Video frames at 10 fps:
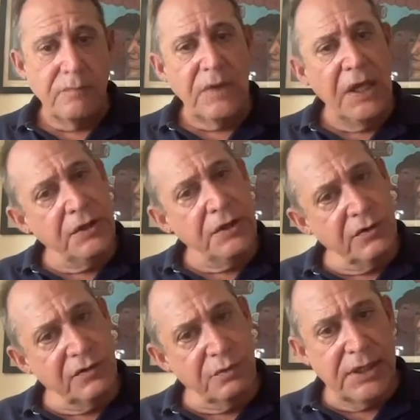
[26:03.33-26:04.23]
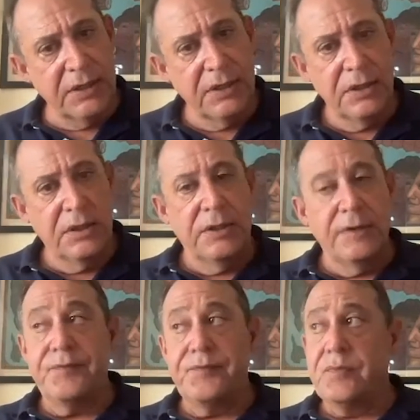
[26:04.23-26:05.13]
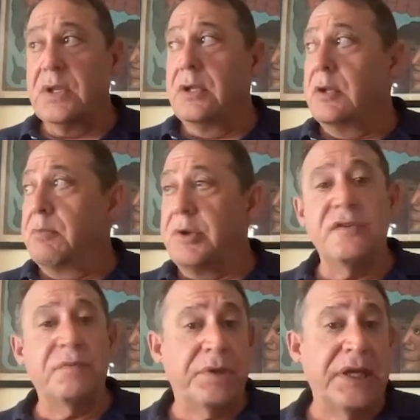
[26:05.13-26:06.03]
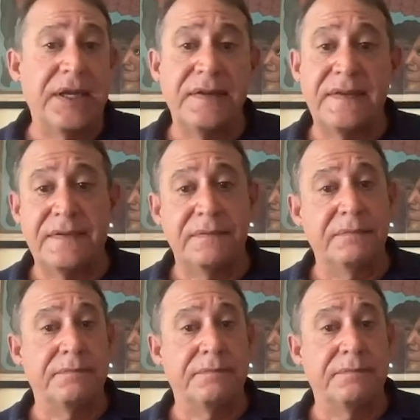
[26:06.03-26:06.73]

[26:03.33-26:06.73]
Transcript: And here's why. Birds, plants,